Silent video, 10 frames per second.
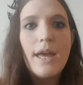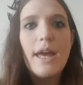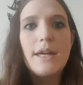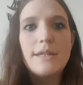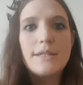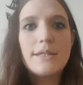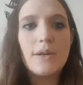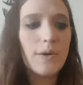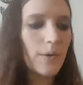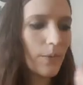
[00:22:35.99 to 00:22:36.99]
And
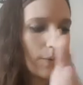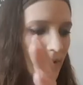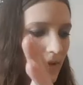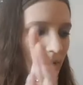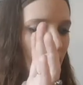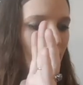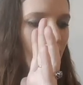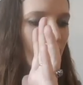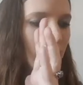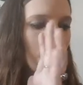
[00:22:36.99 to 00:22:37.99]
so
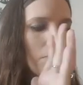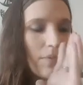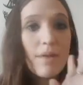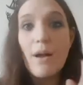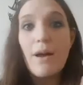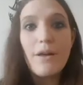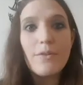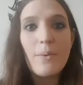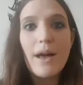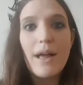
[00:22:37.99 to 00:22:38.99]
all
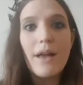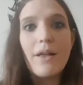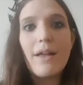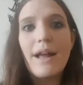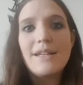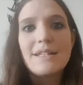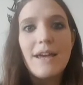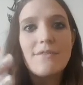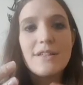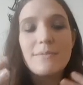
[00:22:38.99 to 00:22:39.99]
the while, I just
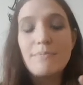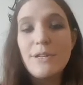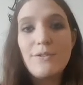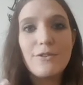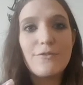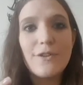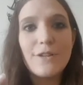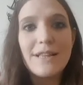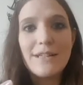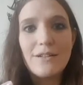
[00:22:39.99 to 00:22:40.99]
have this beautiful
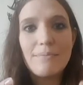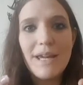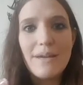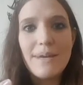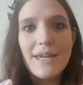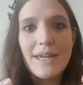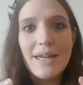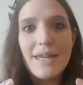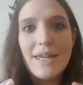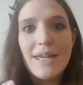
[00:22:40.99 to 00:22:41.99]
little baby
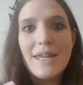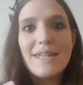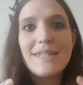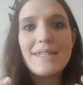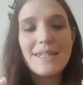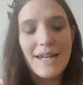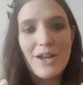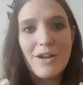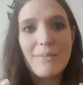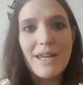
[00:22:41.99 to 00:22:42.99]
sitting
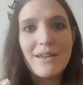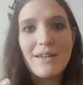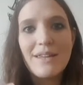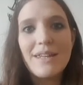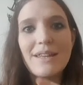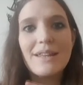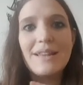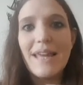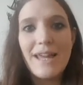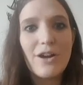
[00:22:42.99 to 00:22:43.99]
on me,
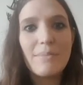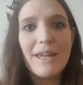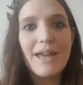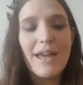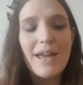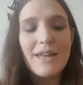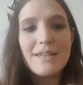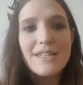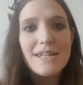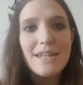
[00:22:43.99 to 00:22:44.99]
laying on me,
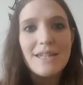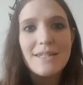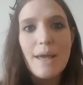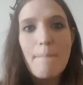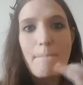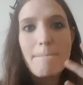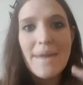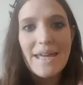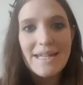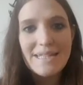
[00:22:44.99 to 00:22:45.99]
and it is
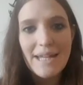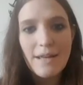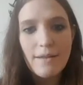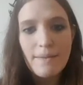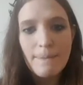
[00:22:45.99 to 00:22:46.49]
amazing.